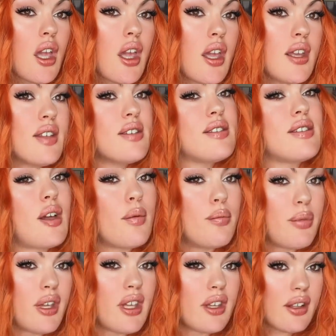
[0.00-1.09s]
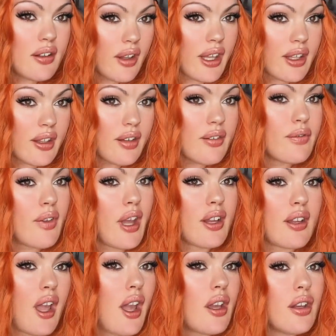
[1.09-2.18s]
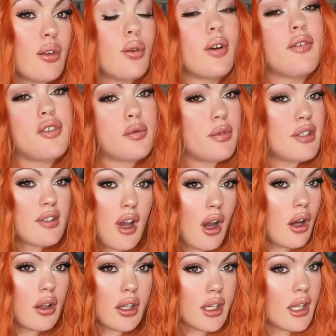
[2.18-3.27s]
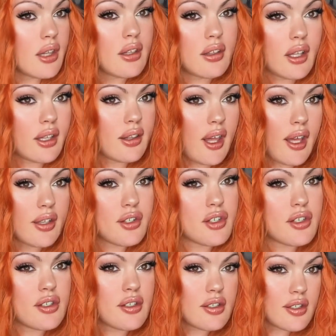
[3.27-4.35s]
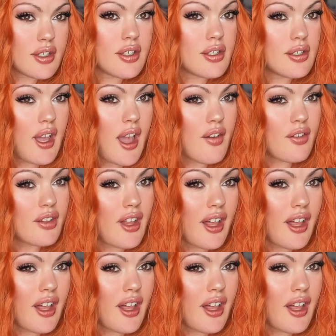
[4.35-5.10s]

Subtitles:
is a big, like, fat guy. You don't have to be tall, anything like that. Just have a